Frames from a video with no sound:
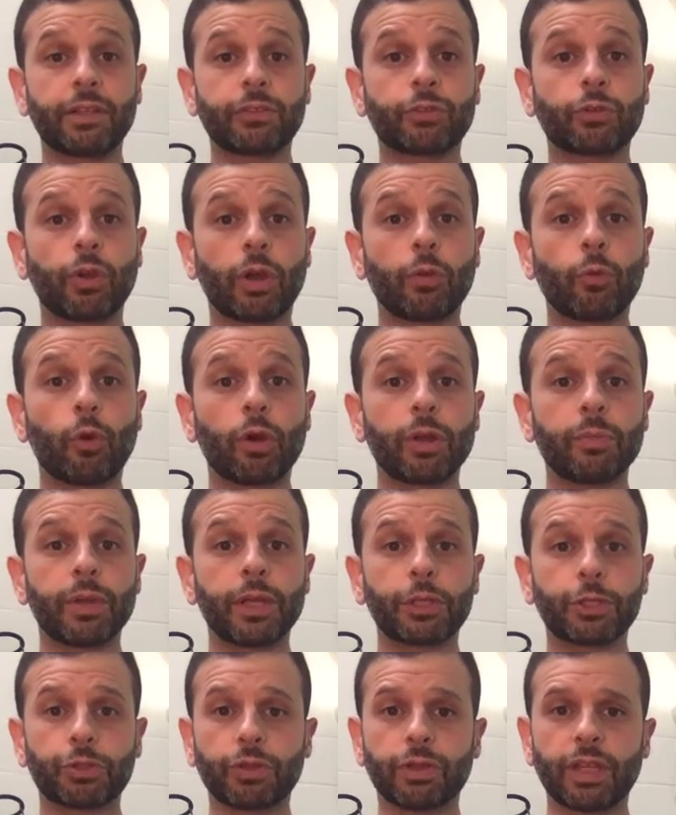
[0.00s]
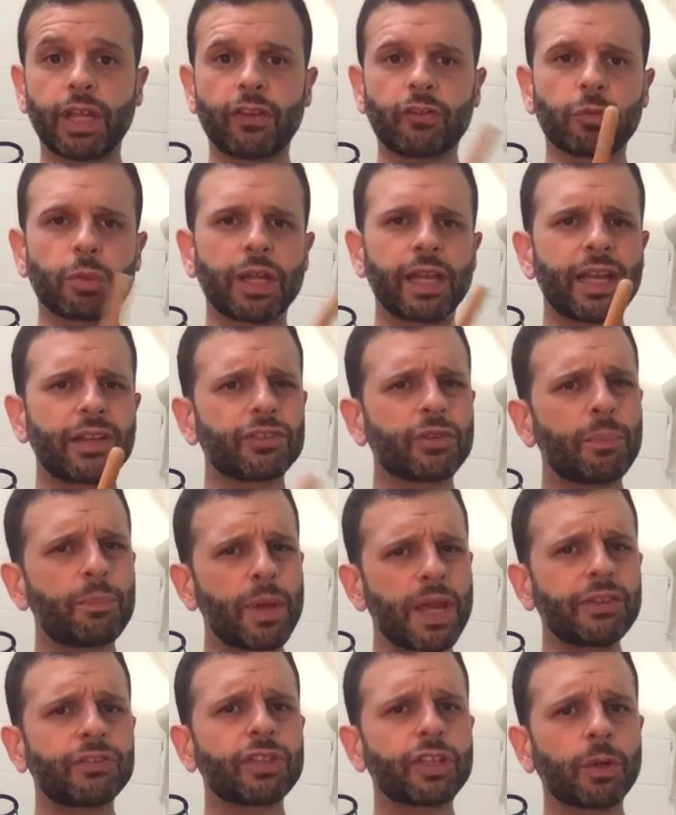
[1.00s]
So I want to make sure that everybody has a
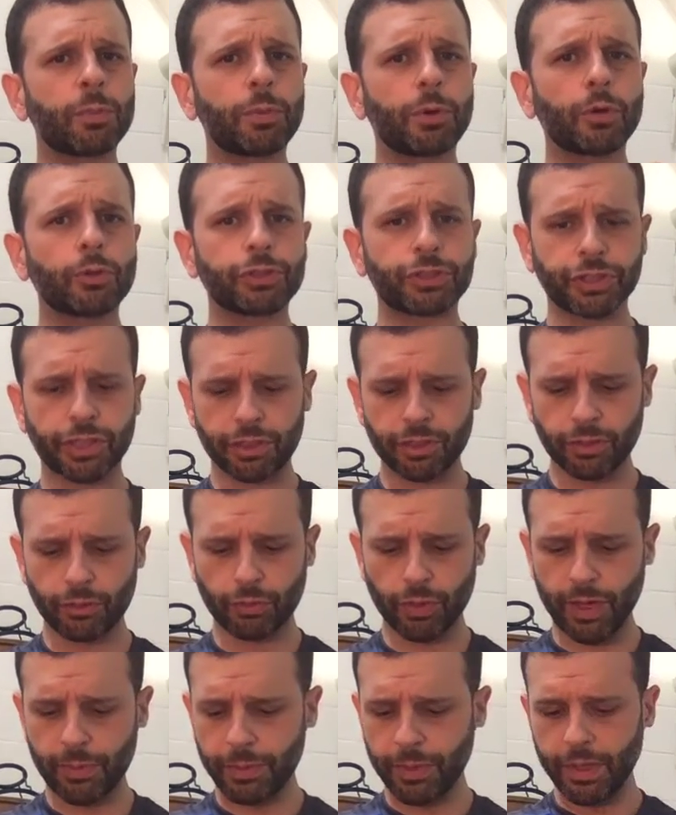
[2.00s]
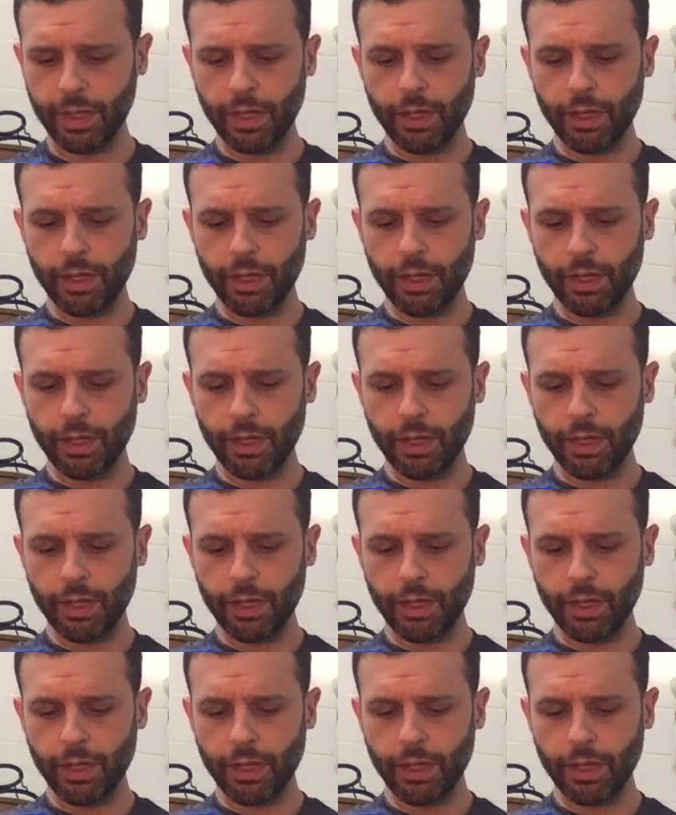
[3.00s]
basic approach to the grip.